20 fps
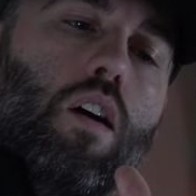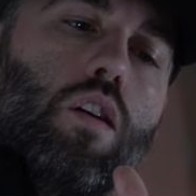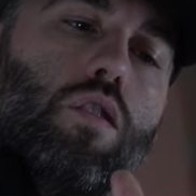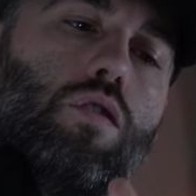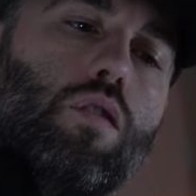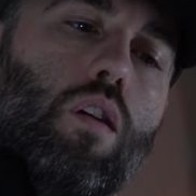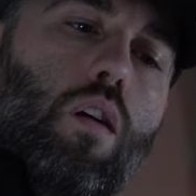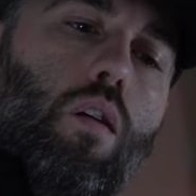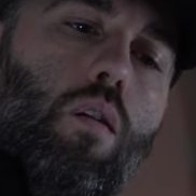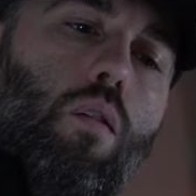
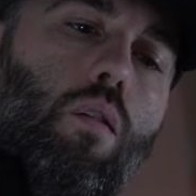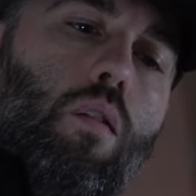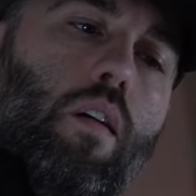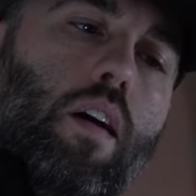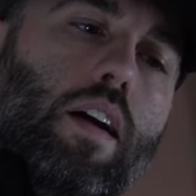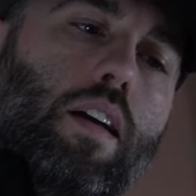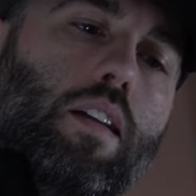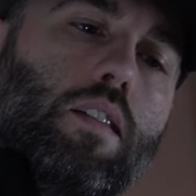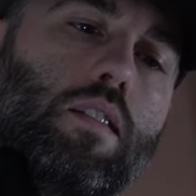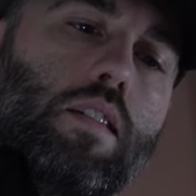So
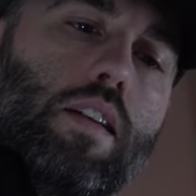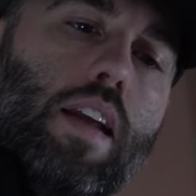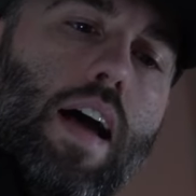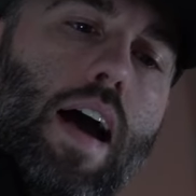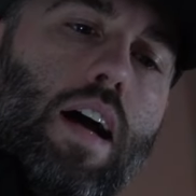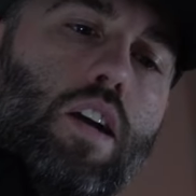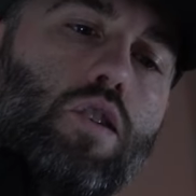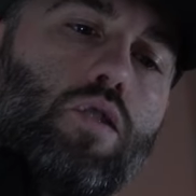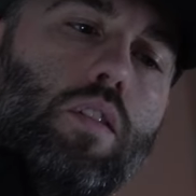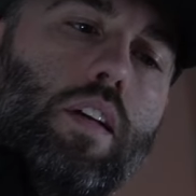it's
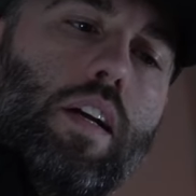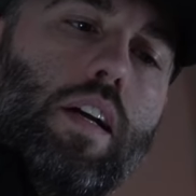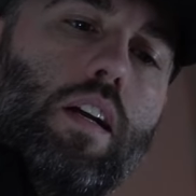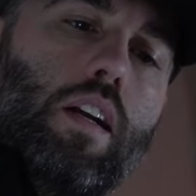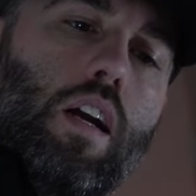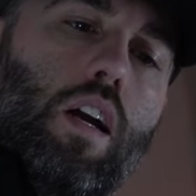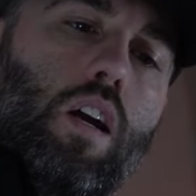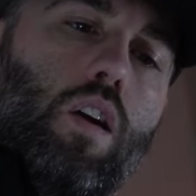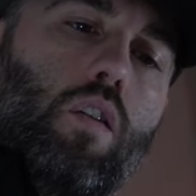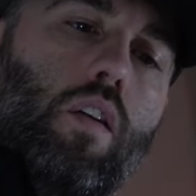naturally
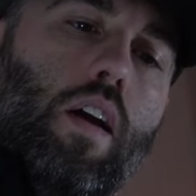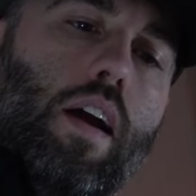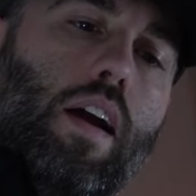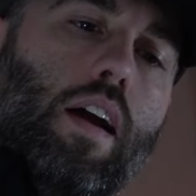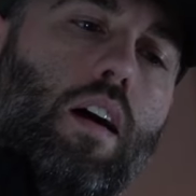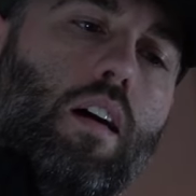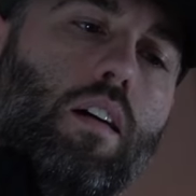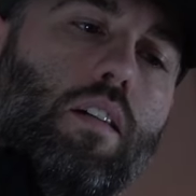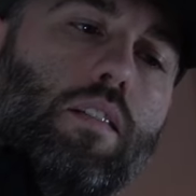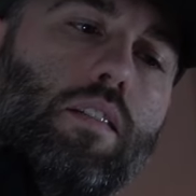going to
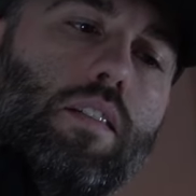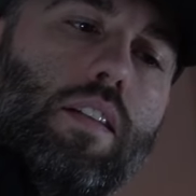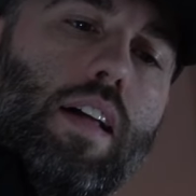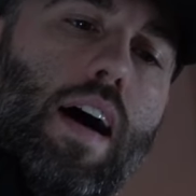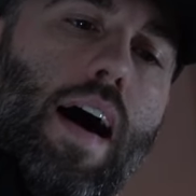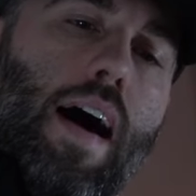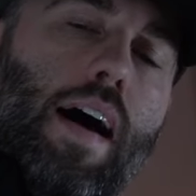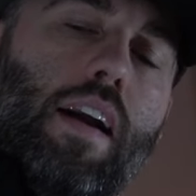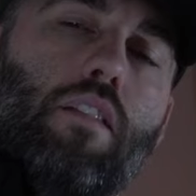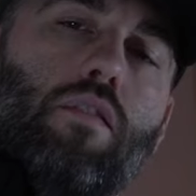create a
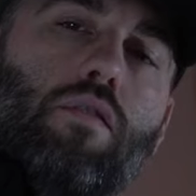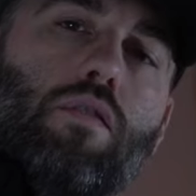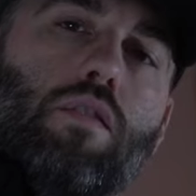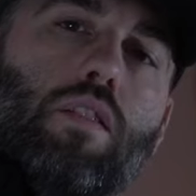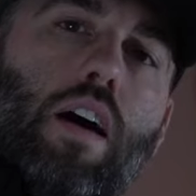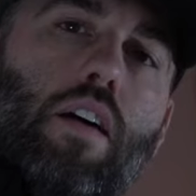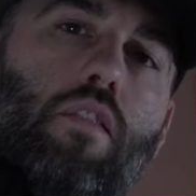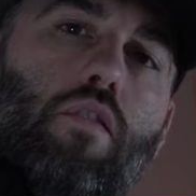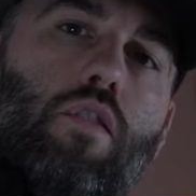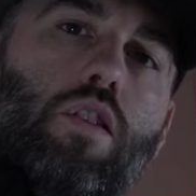lot of
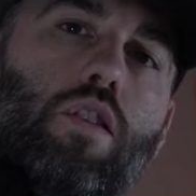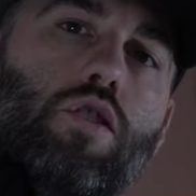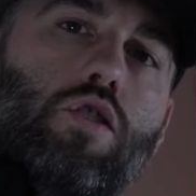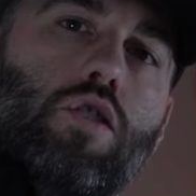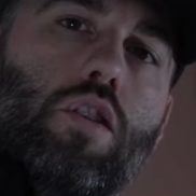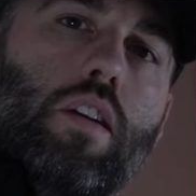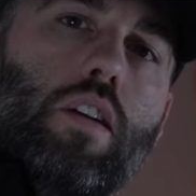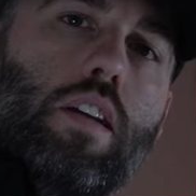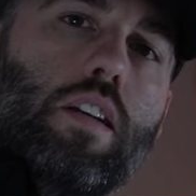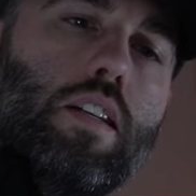
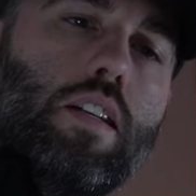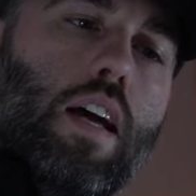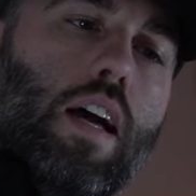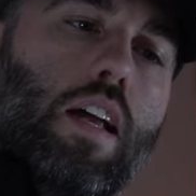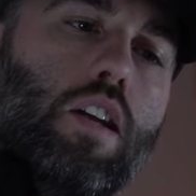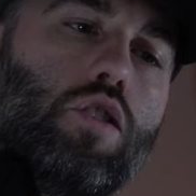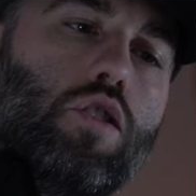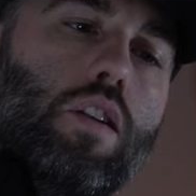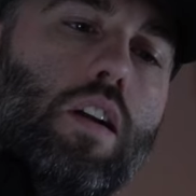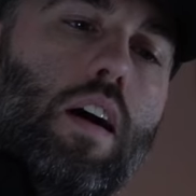leverage and
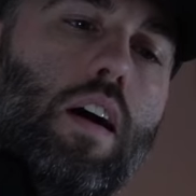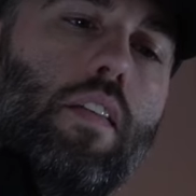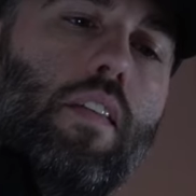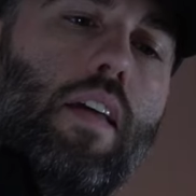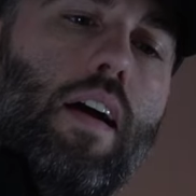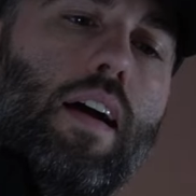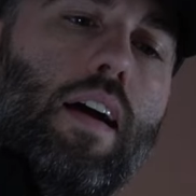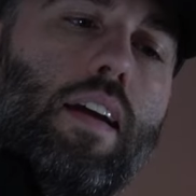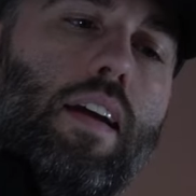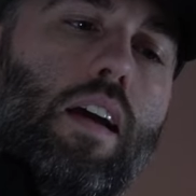tension on
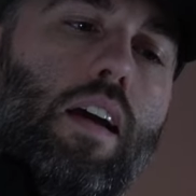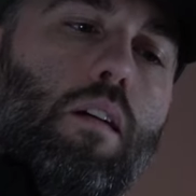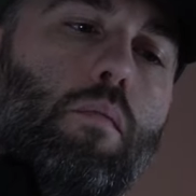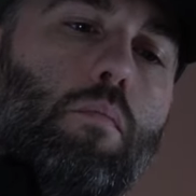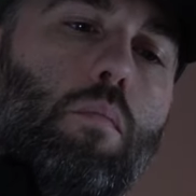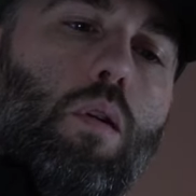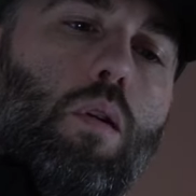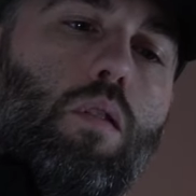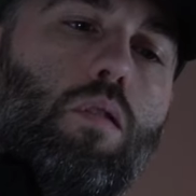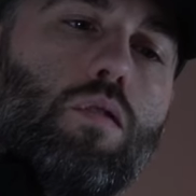that
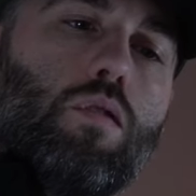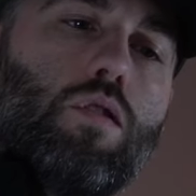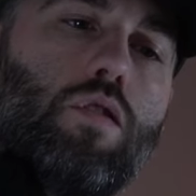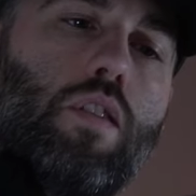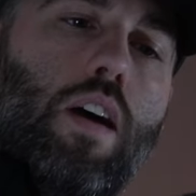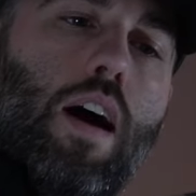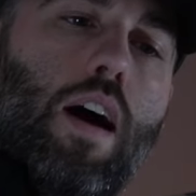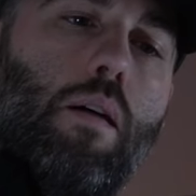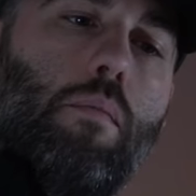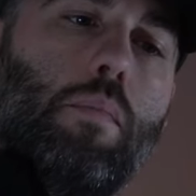cam buckle
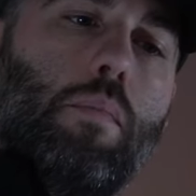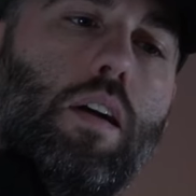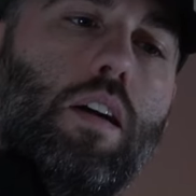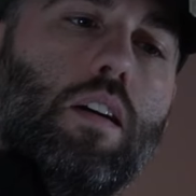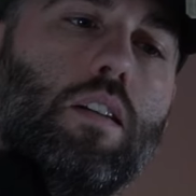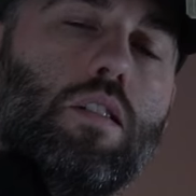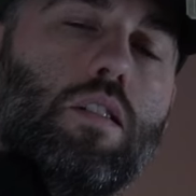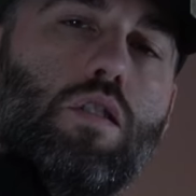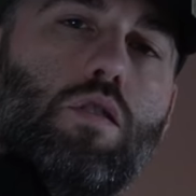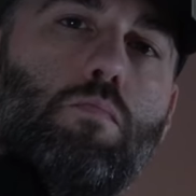strap
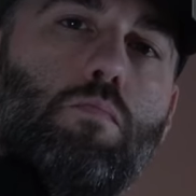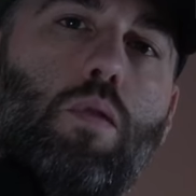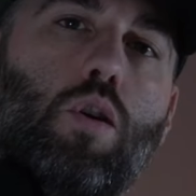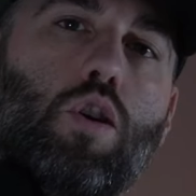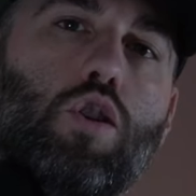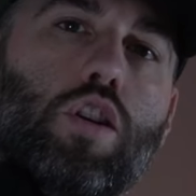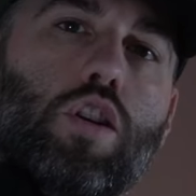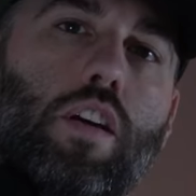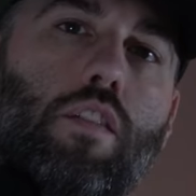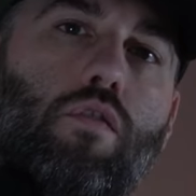because it's
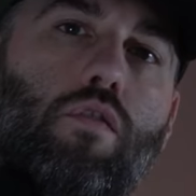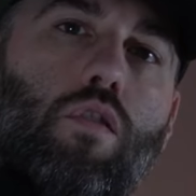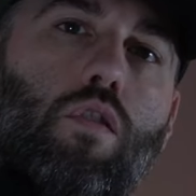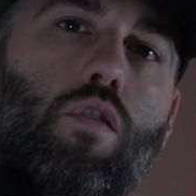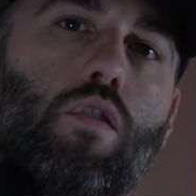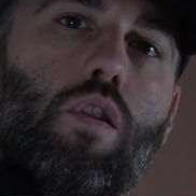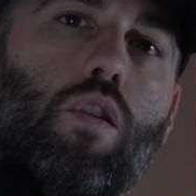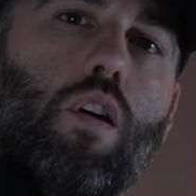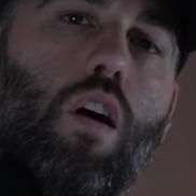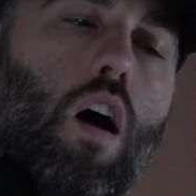pushing
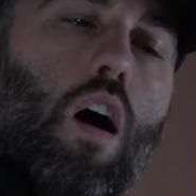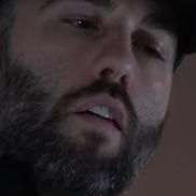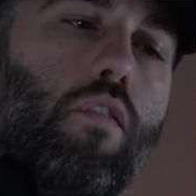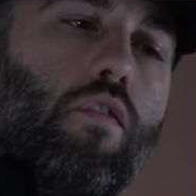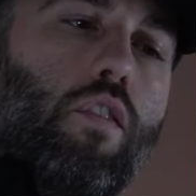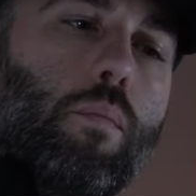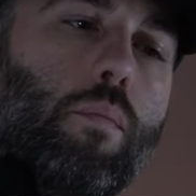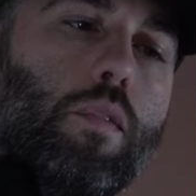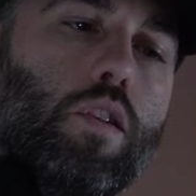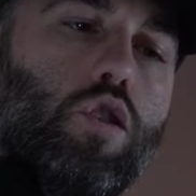further off
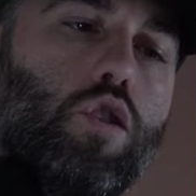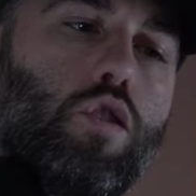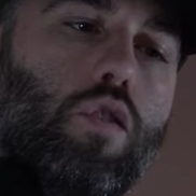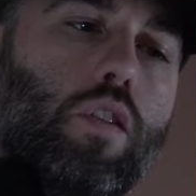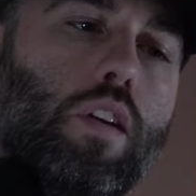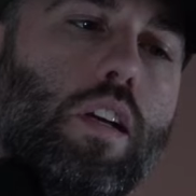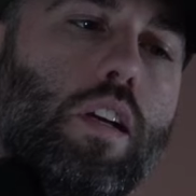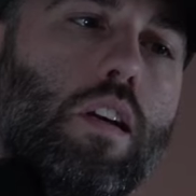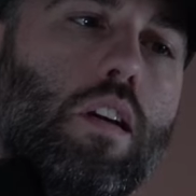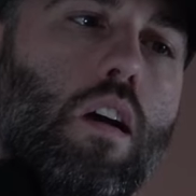from the
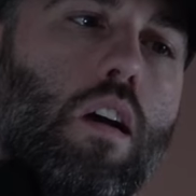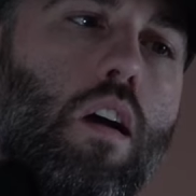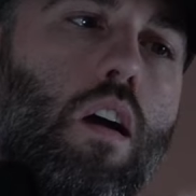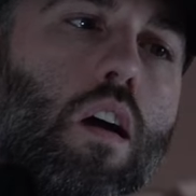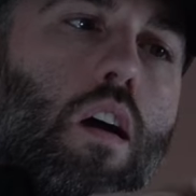tree